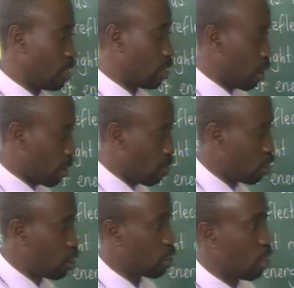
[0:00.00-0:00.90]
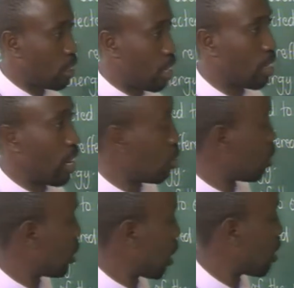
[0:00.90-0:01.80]
So artificial sources, as we
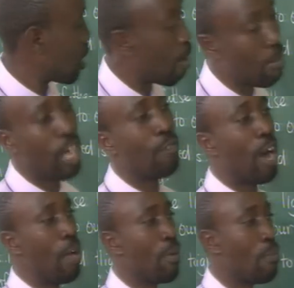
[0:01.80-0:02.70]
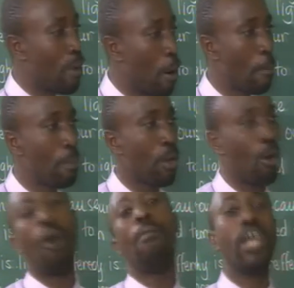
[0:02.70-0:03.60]
said, they are made by people
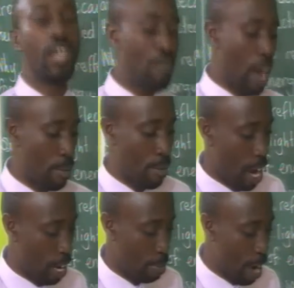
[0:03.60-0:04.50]
or made by man,